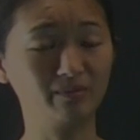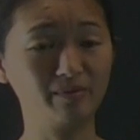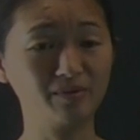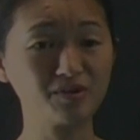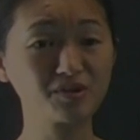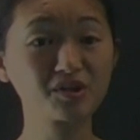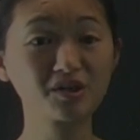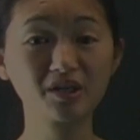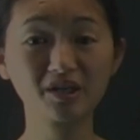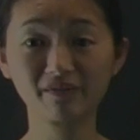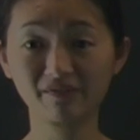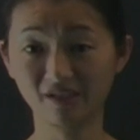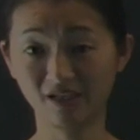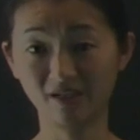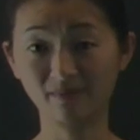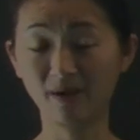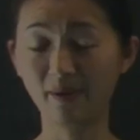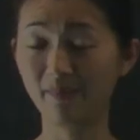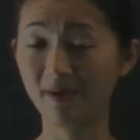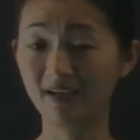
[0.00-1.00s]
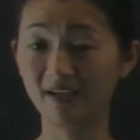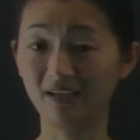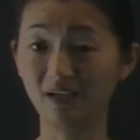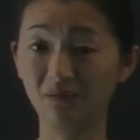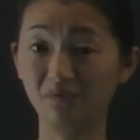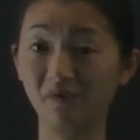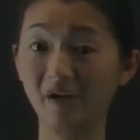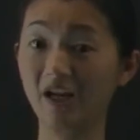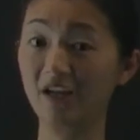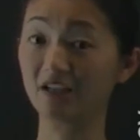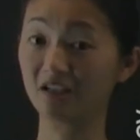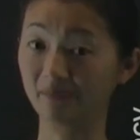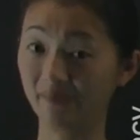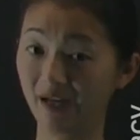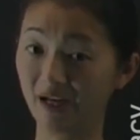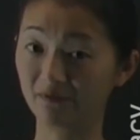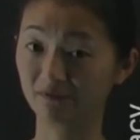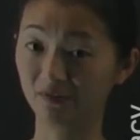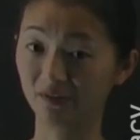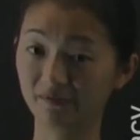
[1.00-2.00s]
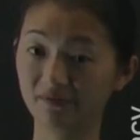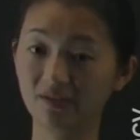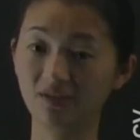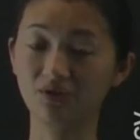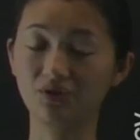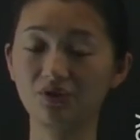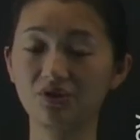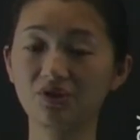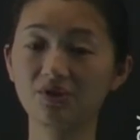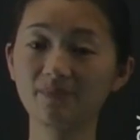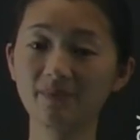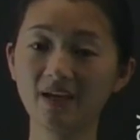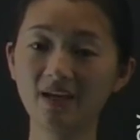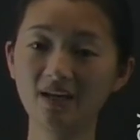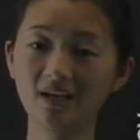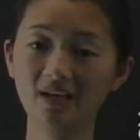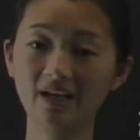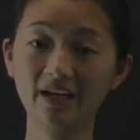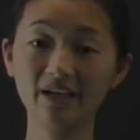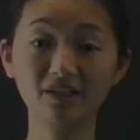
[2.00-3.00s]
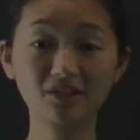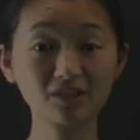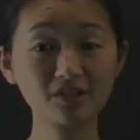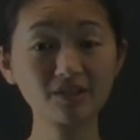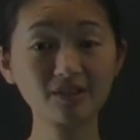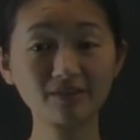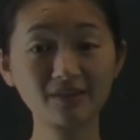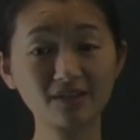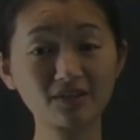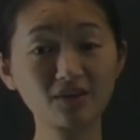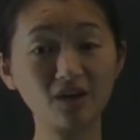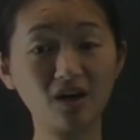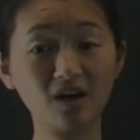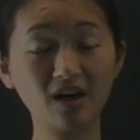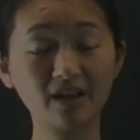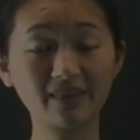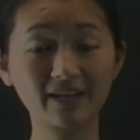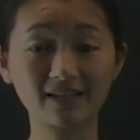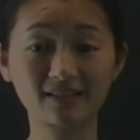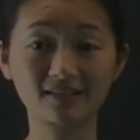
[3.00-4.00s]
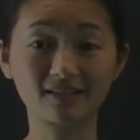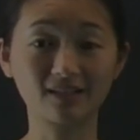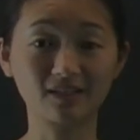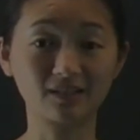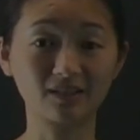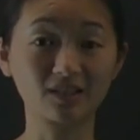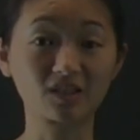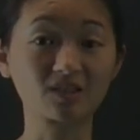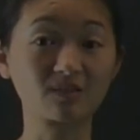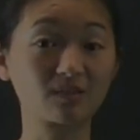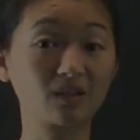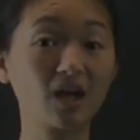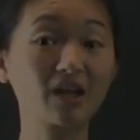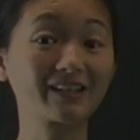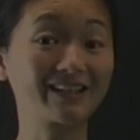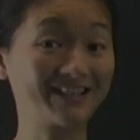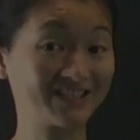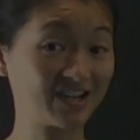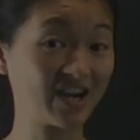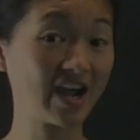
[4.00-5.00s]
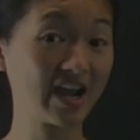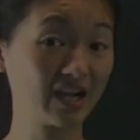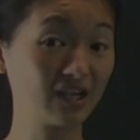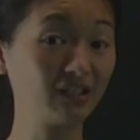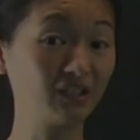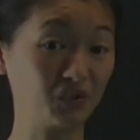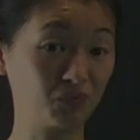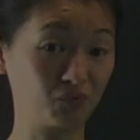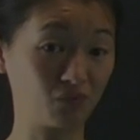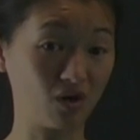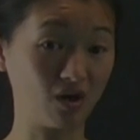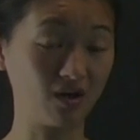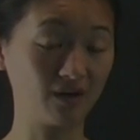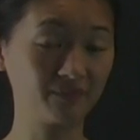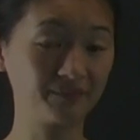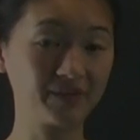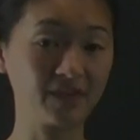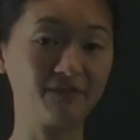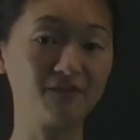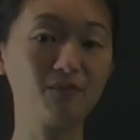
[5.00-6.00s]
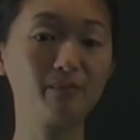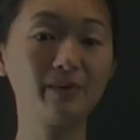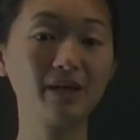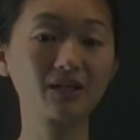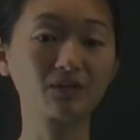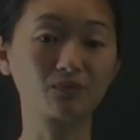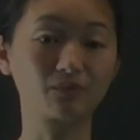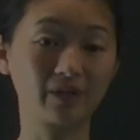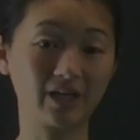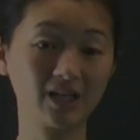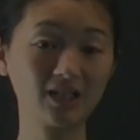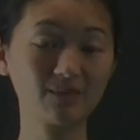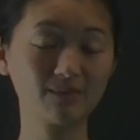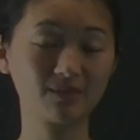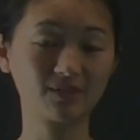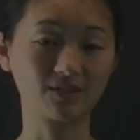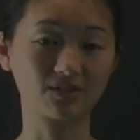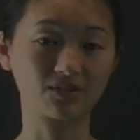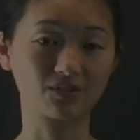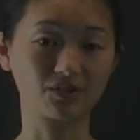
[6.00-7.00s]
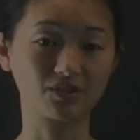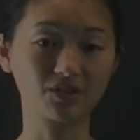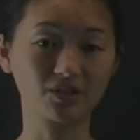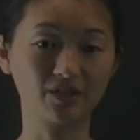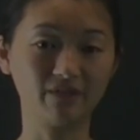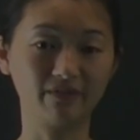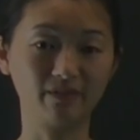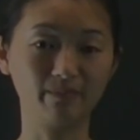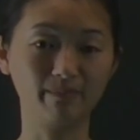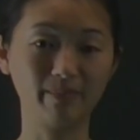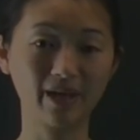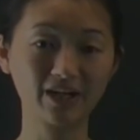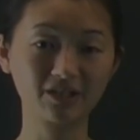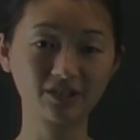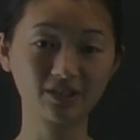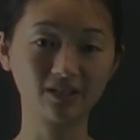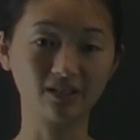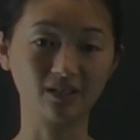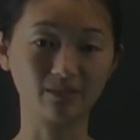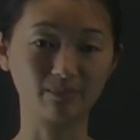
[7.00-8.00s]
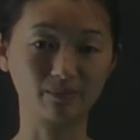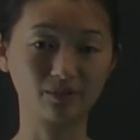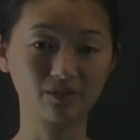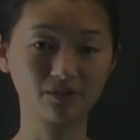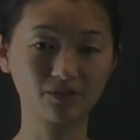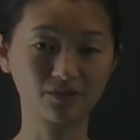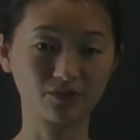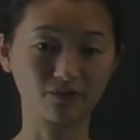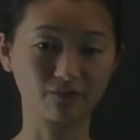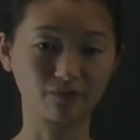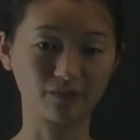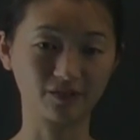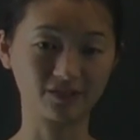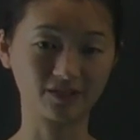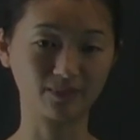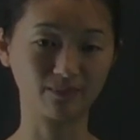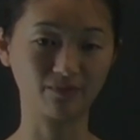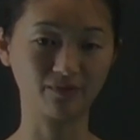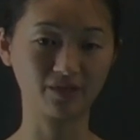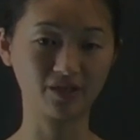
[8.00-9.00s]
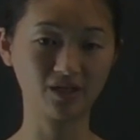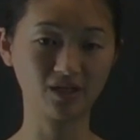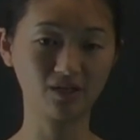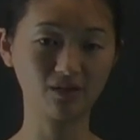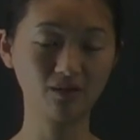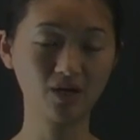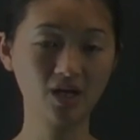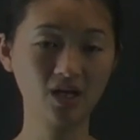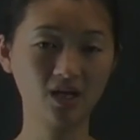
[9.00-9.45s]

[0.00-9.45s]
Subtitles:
And you could have done it by picking a random handful of sensors. And it turns out that's not entirely wrong. If you picked random sensors of the matching number, so for example here,